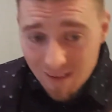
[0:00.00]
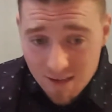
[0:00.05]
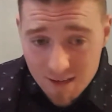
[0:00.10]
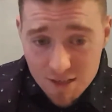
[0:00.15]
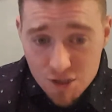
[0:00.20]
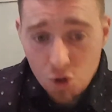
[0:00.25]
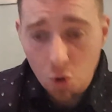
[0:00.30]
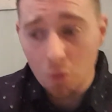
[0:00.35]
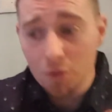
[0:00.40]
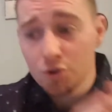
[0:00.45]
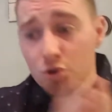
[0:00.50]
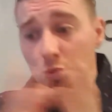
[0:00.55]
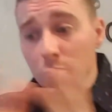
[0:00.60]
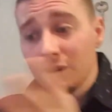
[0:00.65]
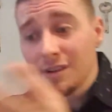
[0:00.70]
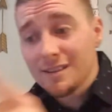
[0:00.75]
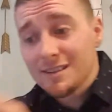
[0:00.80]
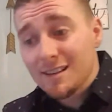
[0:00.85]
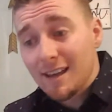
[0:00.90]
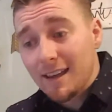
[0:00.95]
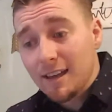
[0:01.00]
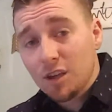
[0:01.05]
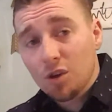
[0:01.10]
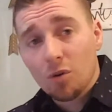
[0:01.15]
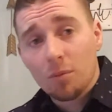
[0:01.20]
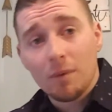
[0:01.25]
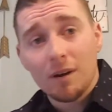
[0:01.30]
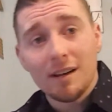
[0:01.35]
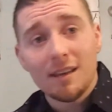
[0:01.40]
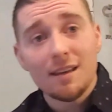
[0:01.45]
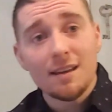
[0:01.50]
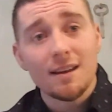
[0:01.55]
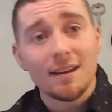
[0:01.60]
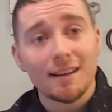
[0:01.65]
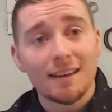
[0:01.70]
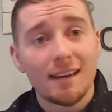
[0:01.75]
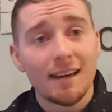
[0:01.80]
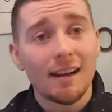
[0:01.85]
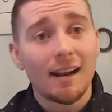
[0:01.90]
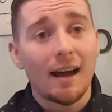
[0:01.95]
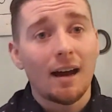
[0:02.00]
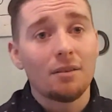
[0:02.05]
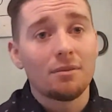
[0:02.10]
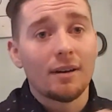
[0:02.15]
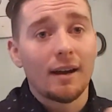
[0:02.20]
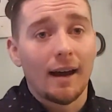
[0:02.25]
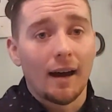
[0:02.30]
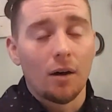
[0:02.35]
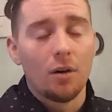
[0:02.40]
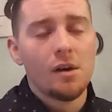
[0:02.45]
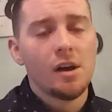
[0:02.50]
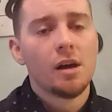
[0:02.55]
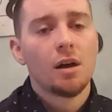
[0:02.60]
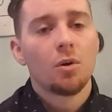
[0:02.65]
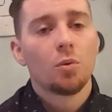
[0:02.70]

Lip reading: is going to be take your money and get out now.